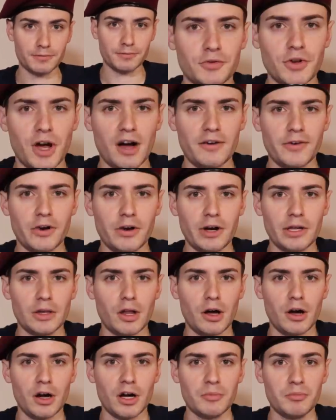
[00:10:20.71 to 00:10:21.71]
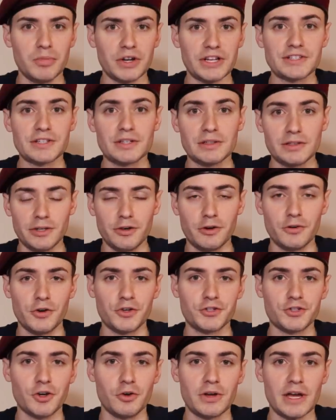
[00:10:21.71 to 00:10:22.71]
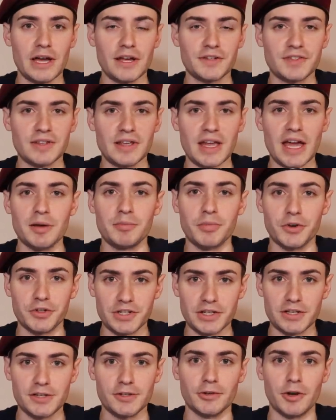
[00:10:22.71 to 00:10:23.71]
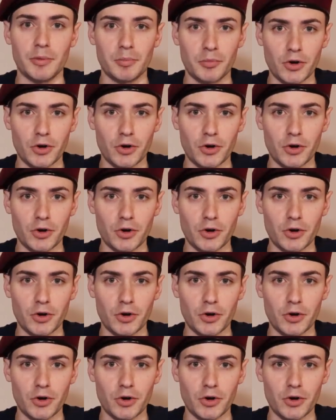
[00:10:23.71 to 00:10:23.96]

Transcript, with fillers: So not very long, but it's clear they're showcasing a particular